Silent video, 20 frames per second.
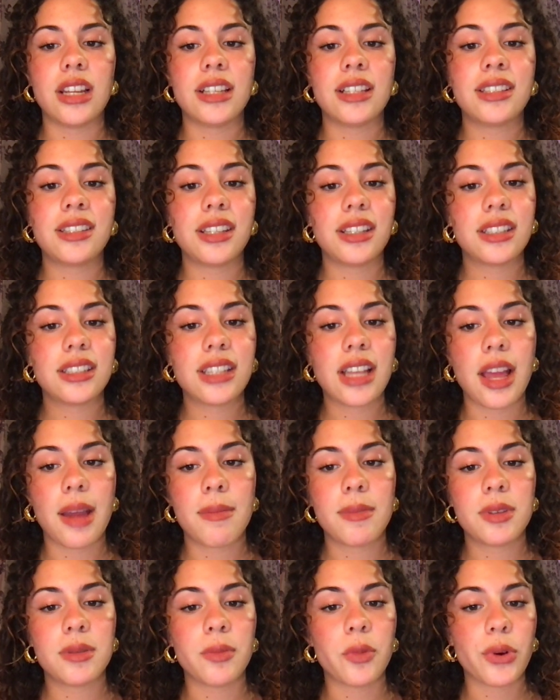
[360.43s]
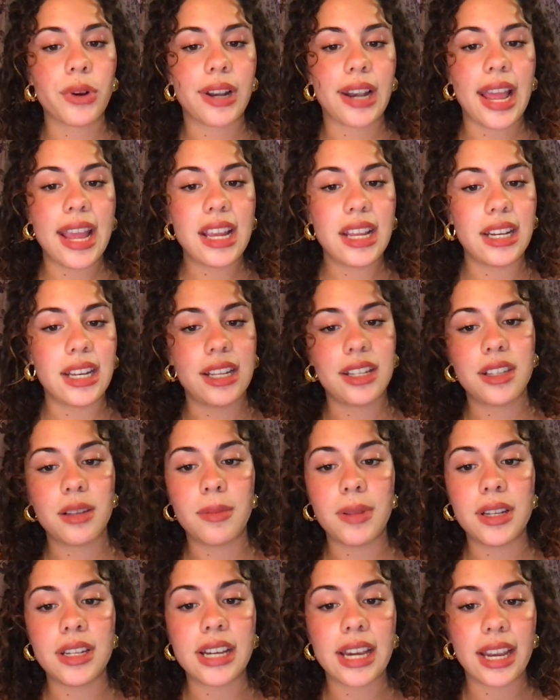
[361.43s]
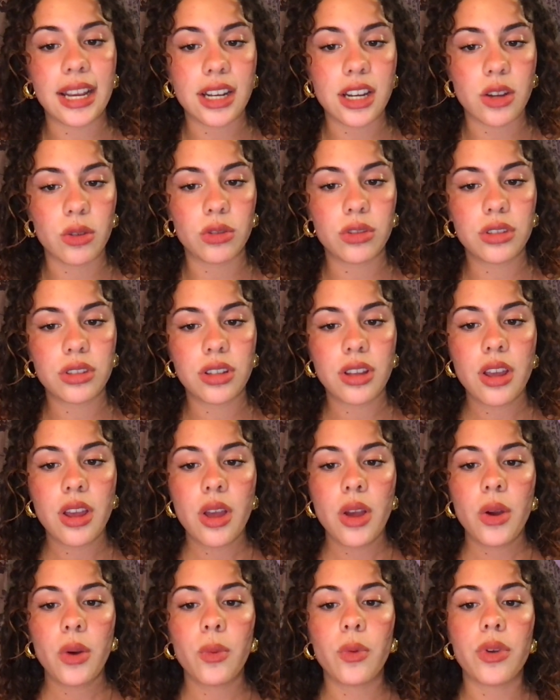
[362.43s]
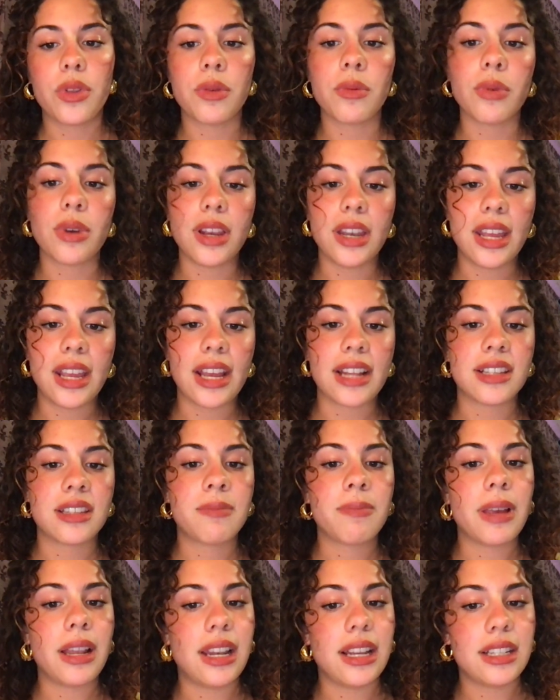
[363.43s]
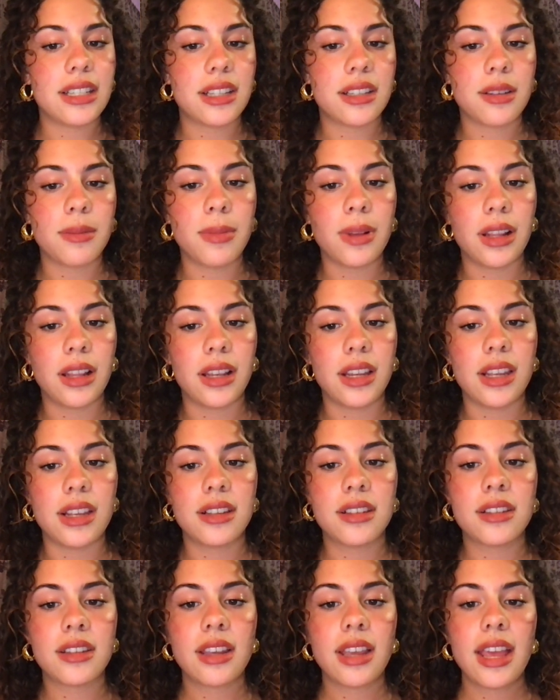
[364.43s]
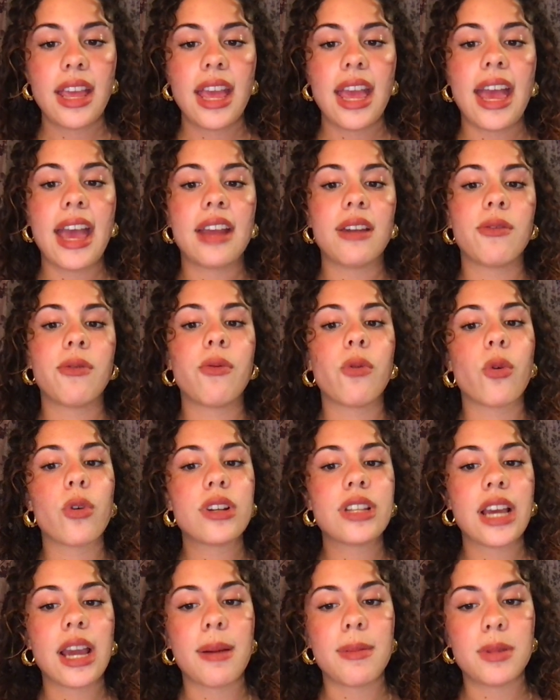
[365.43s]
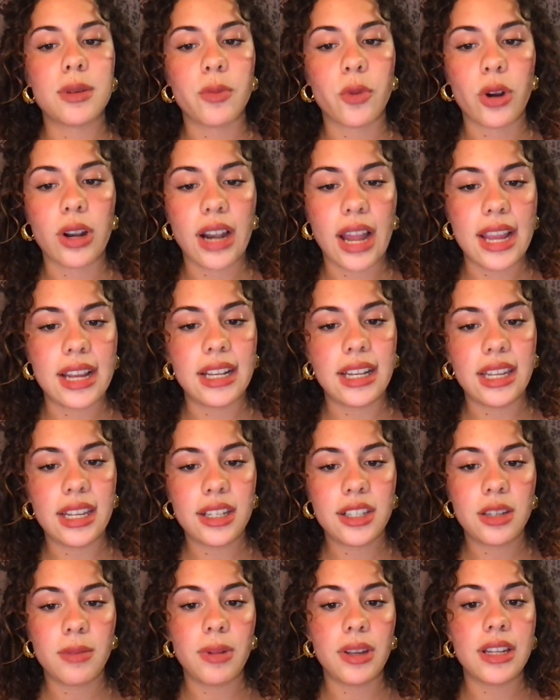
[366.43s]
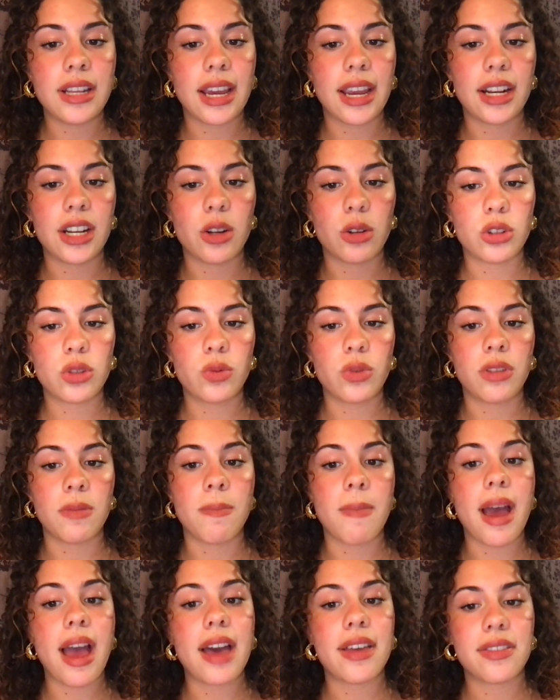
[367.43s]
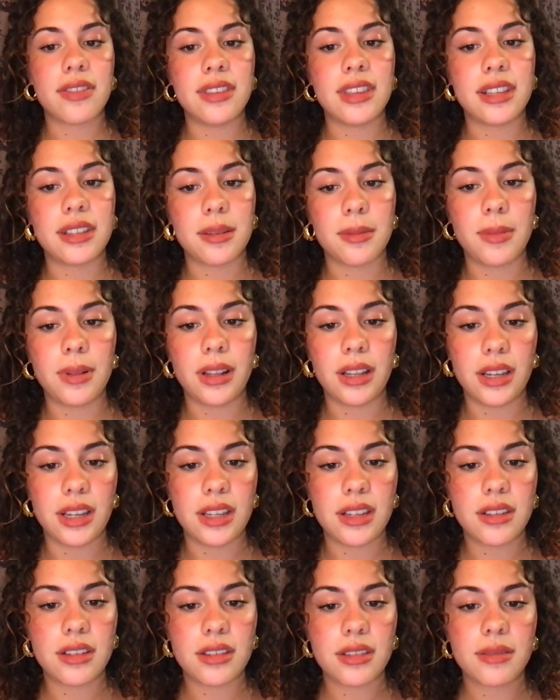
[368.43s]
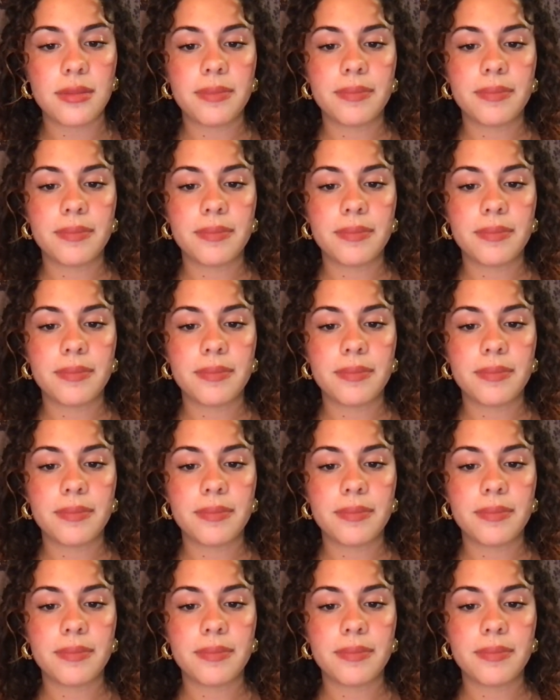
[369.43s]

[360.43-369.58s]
6 times more likely to be diagnosed with reading and spelling disabilities and 4 times more likely to be diagnosed with math disabilities,